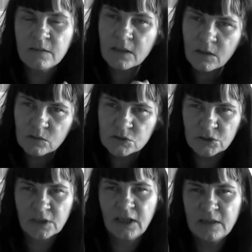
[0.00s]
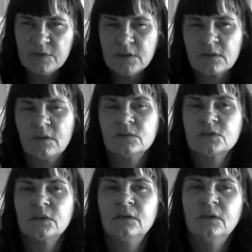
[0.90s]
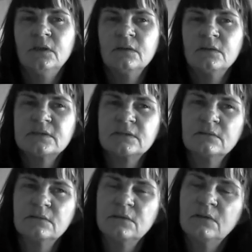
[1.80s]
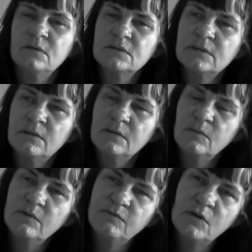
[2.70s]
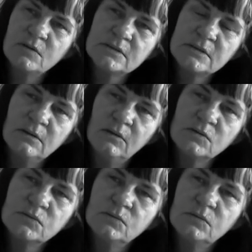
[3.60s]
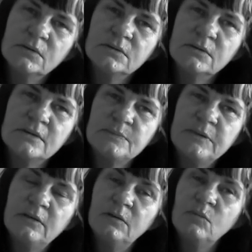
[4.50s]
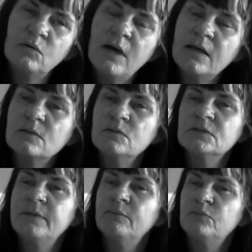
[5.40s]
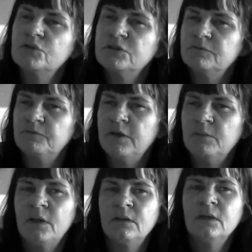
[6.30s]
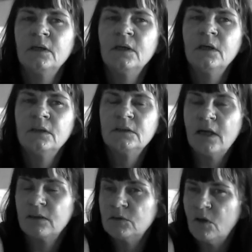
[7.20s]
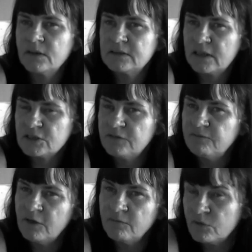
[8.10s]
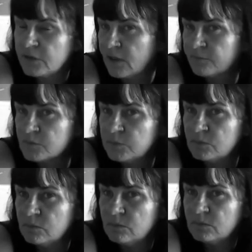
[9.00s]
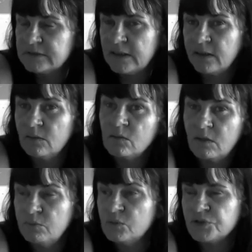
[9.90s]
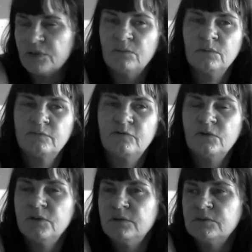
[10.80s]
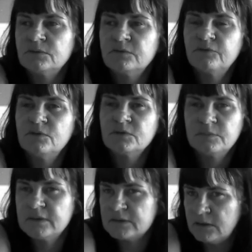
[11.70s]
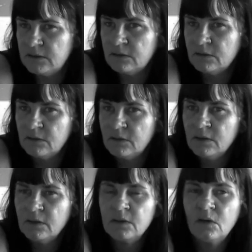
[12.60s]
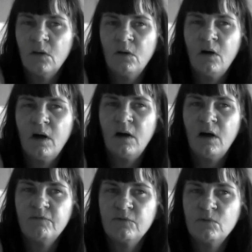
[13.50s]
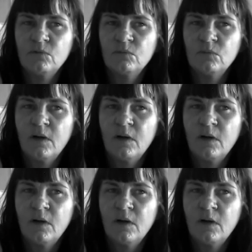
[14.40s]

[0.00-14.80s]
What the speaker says: culture, claiming their culture. This, you notice, I don't know whether you've noticed in Lottle that there's been a lot more articles about butch and femme, and young dykes actually feeling very comfortable saying, look, I'm butch and I prefer you to refer to me as he. You know, I feel